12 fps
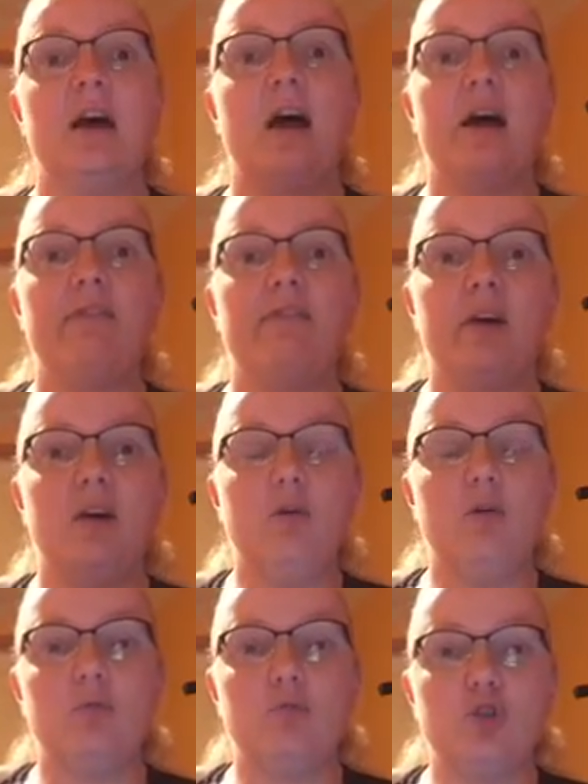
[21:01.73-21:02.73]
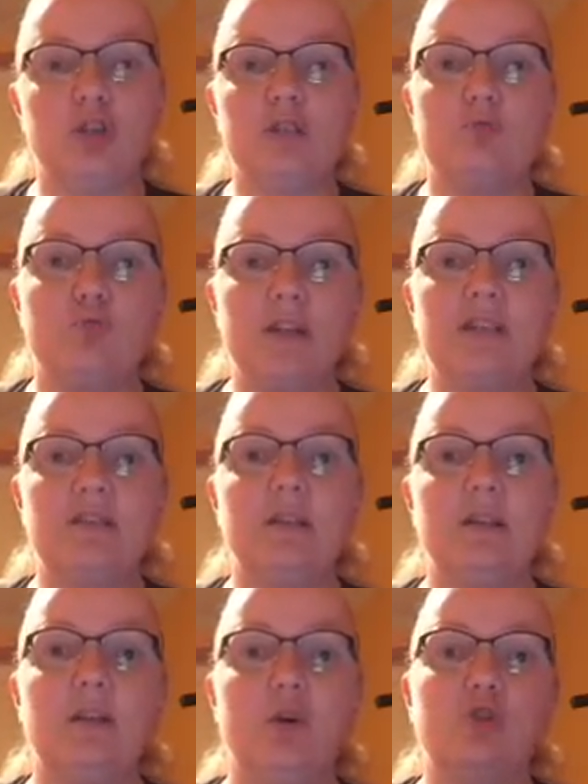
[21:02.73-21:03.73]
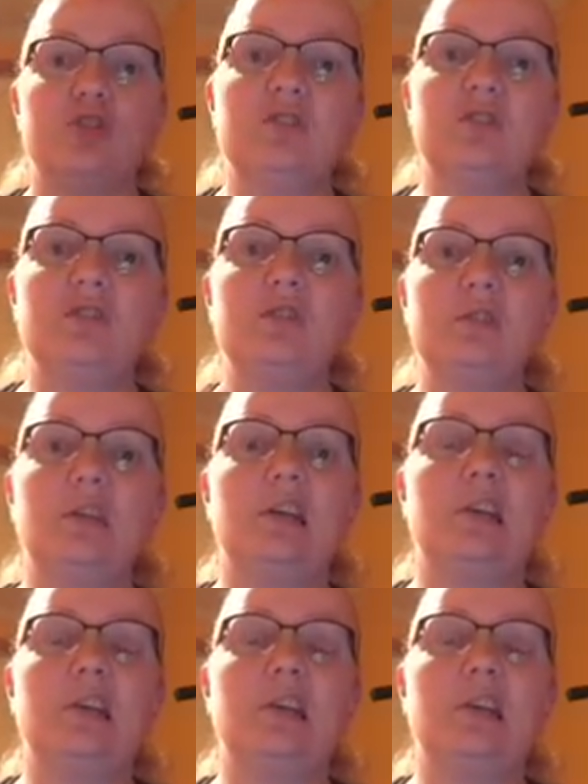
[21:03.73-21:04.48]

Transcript: I've just recently launched, this is